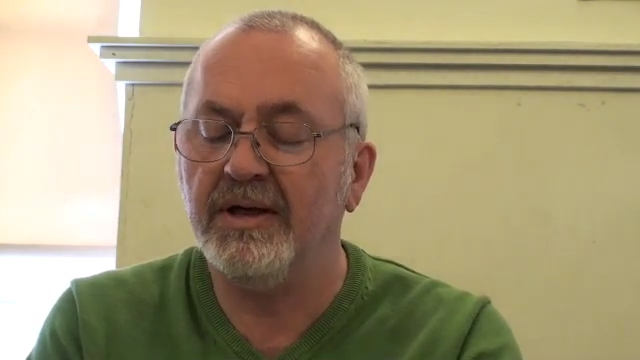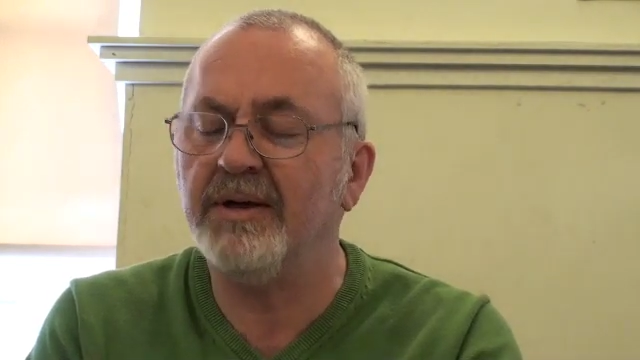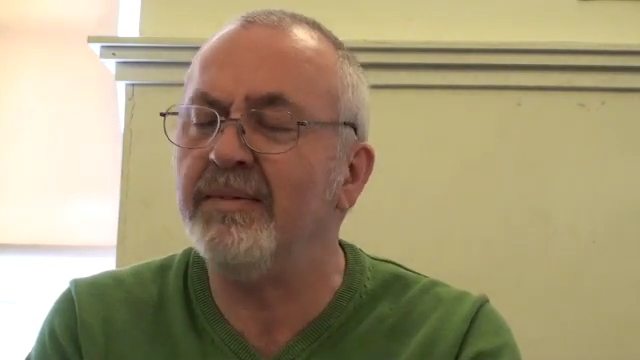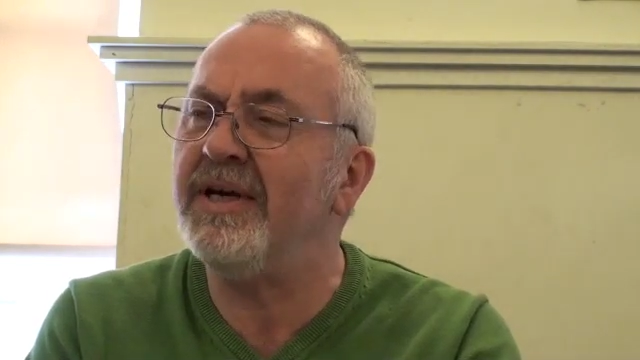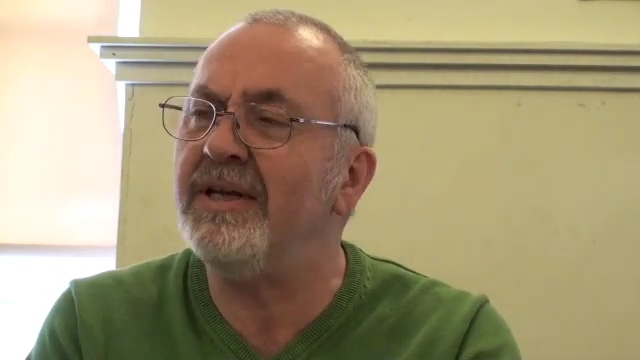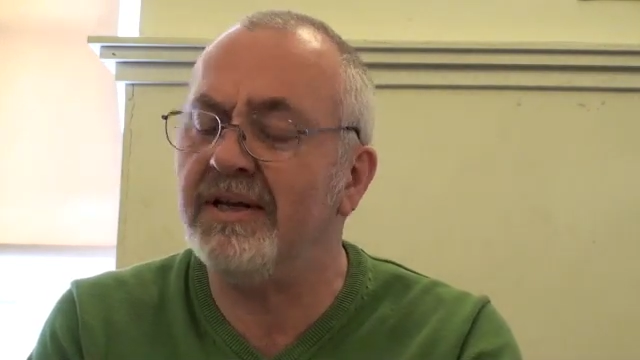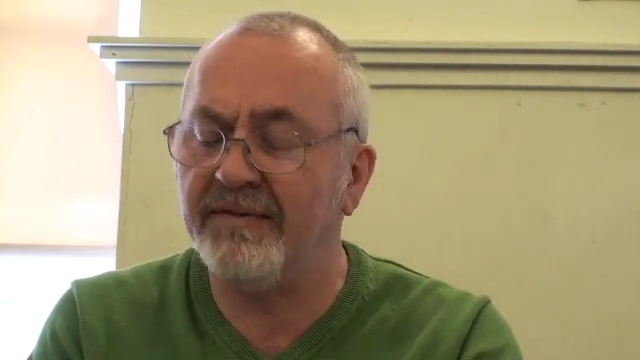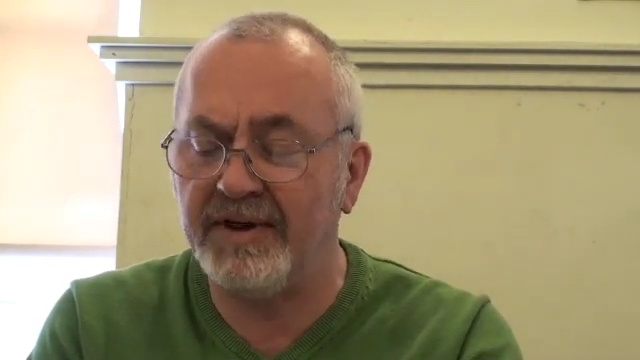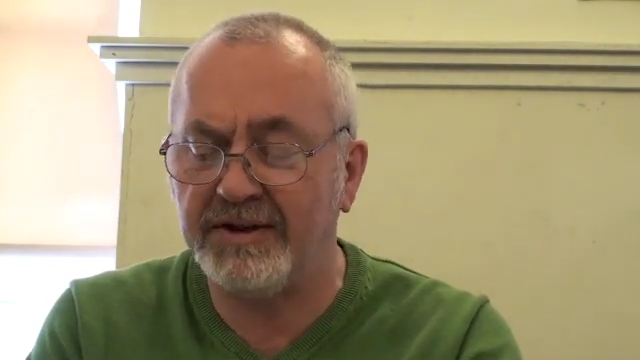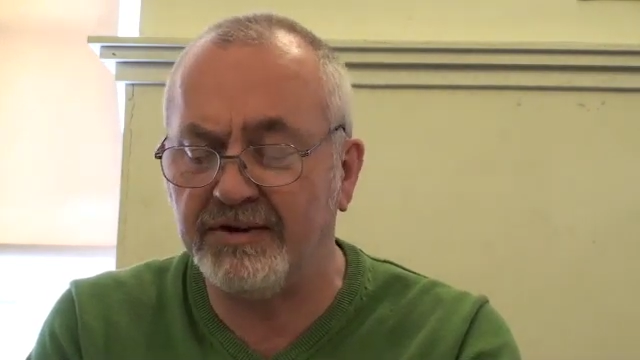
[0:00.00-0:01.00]
demeaned
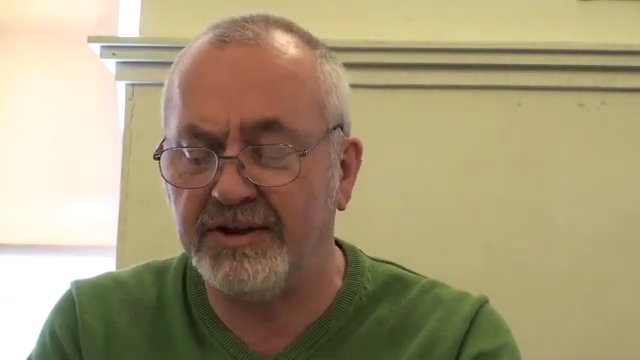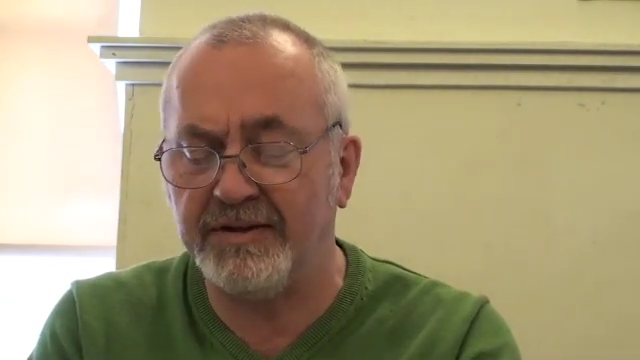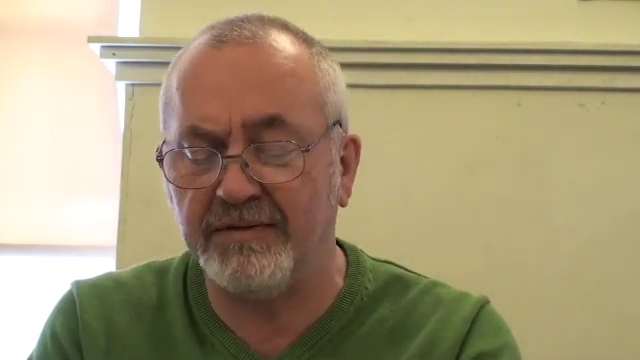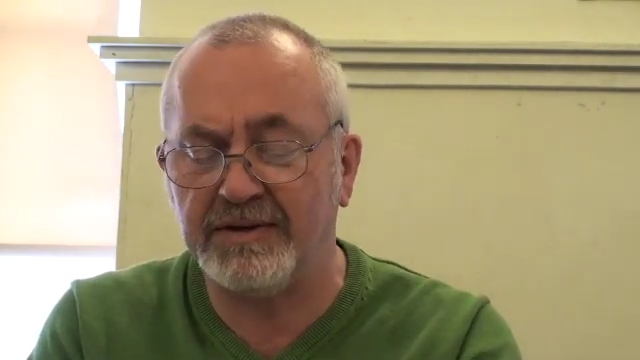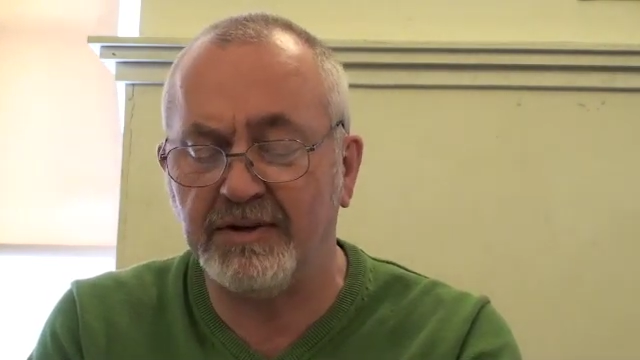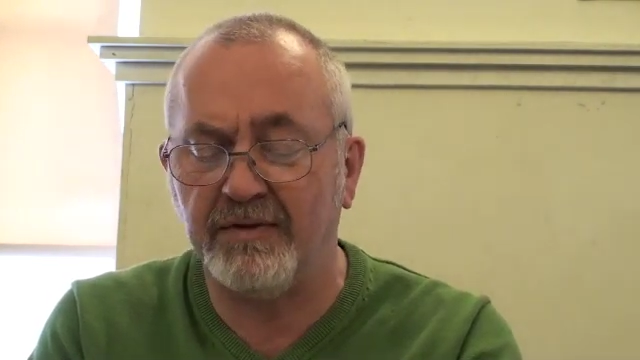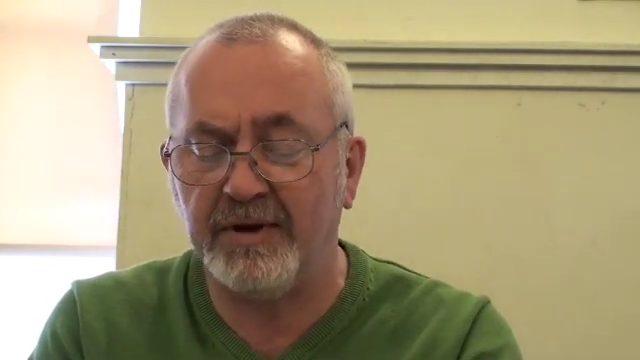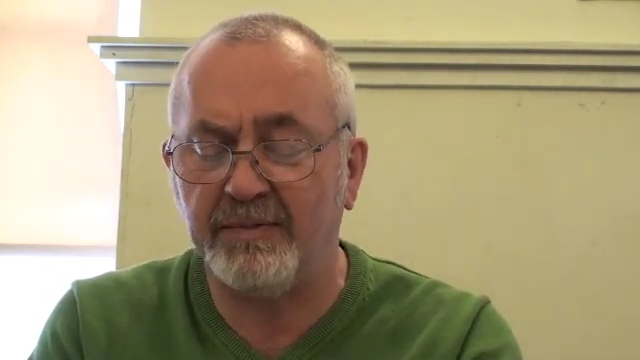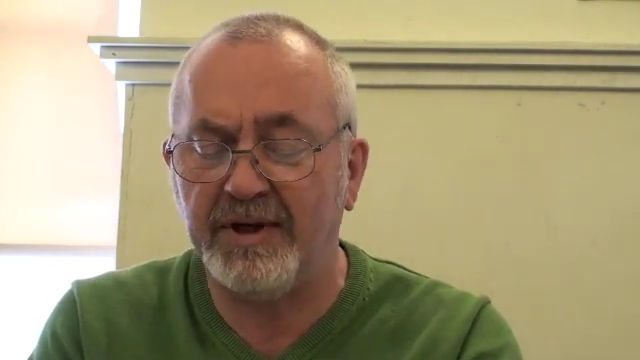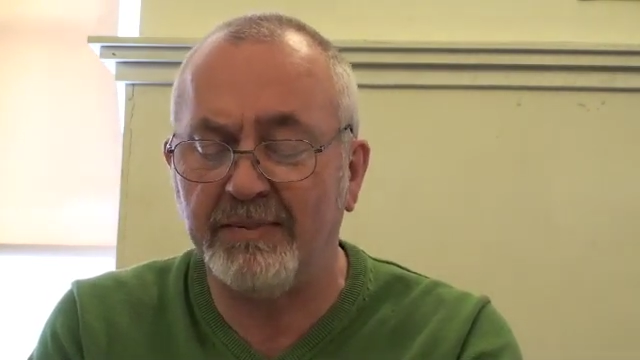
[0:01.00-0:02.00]
the victories of the
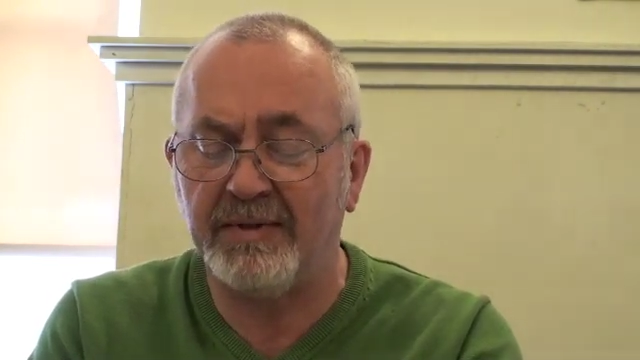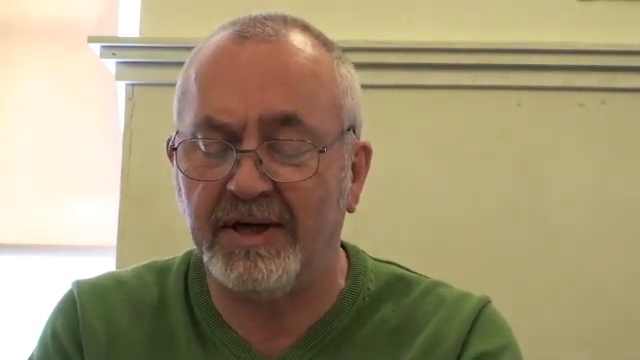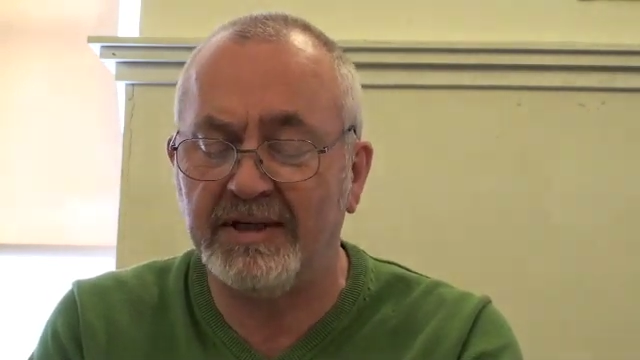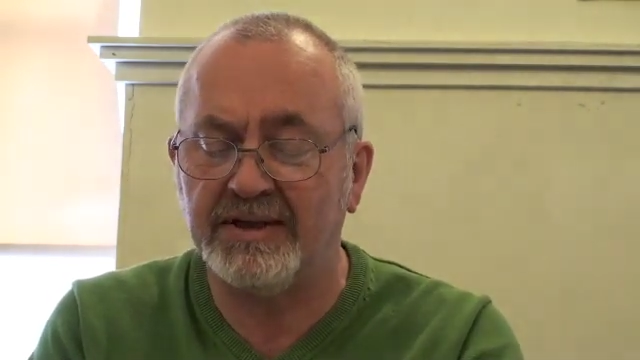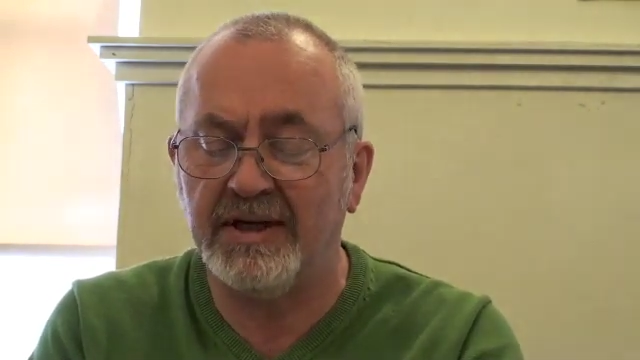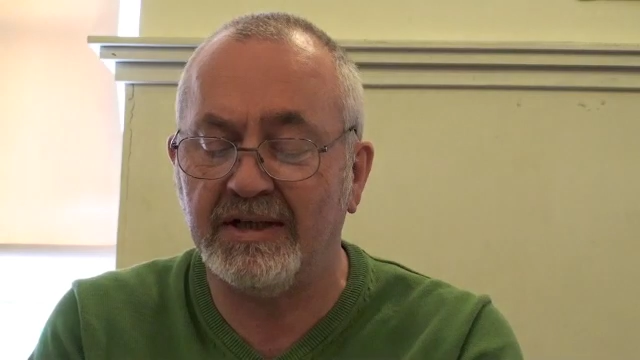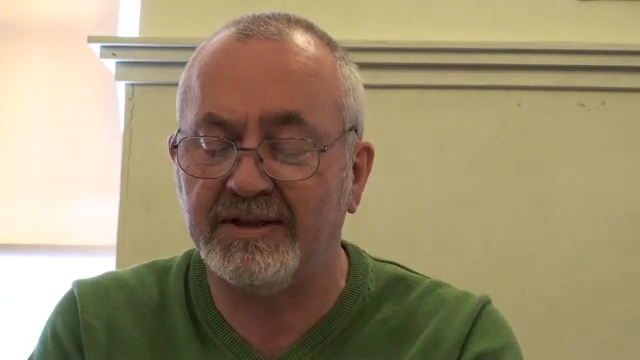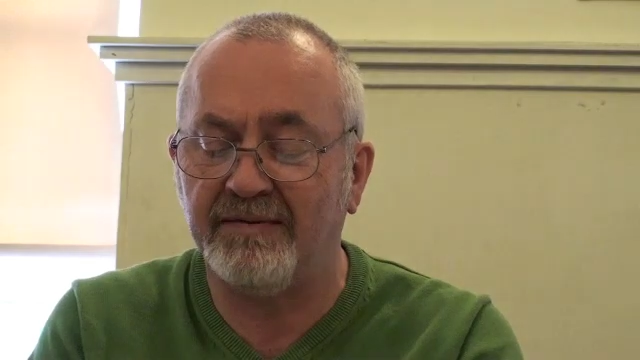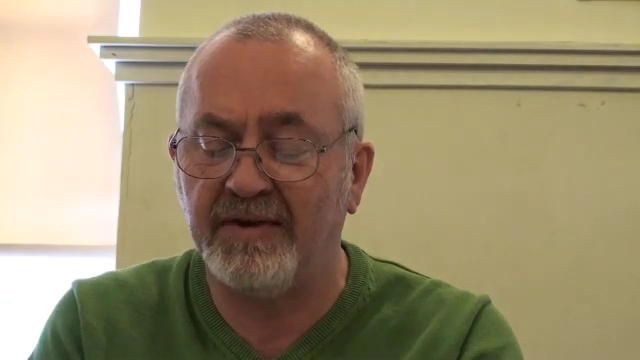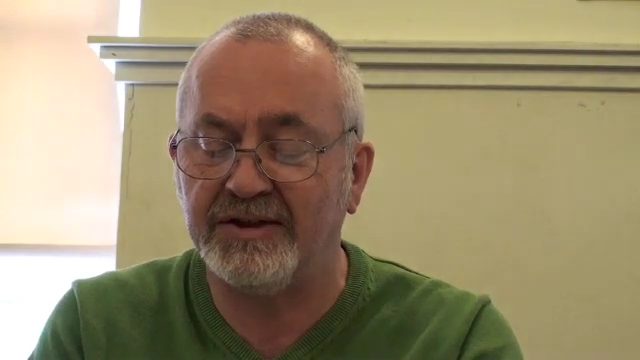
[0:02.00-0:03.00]
Soviet people against
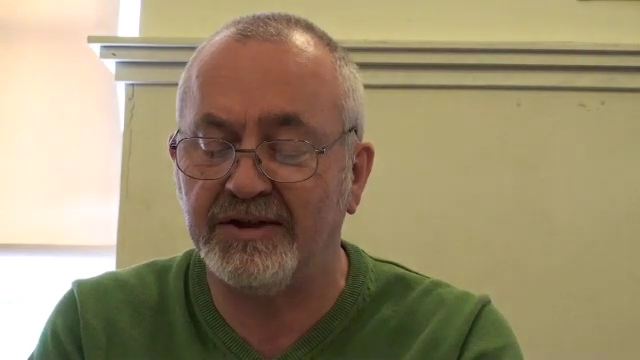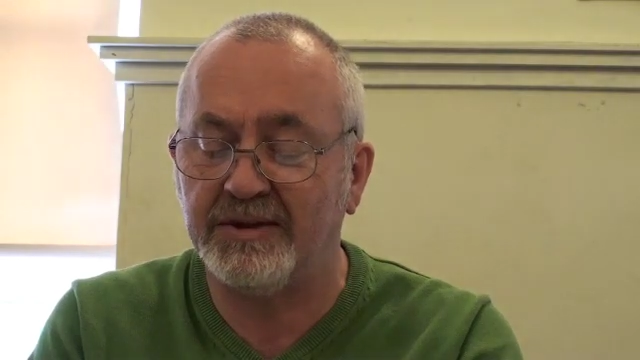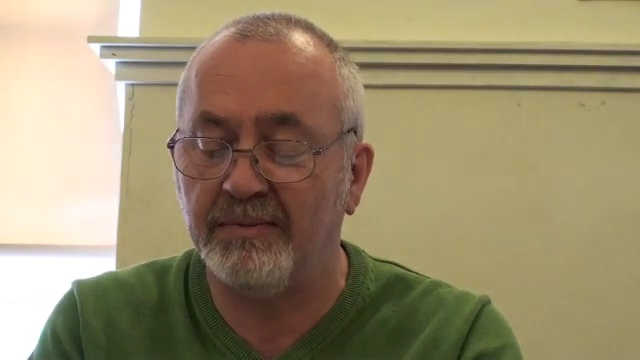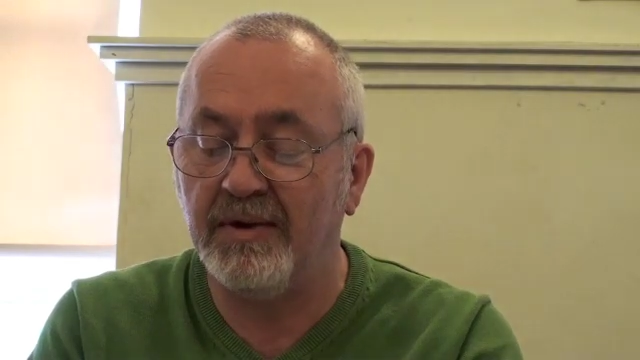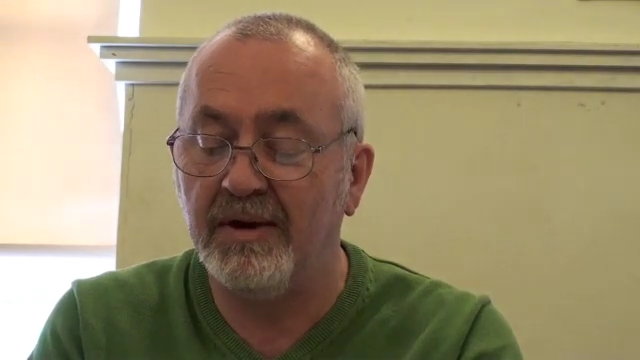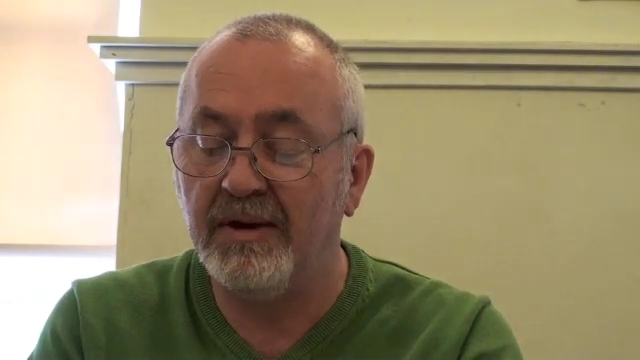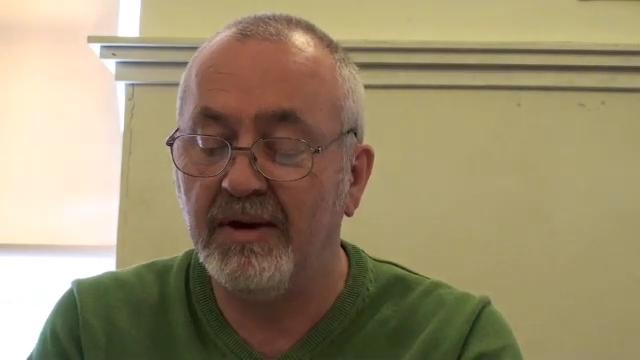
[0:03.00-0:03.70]
Nazi fascism,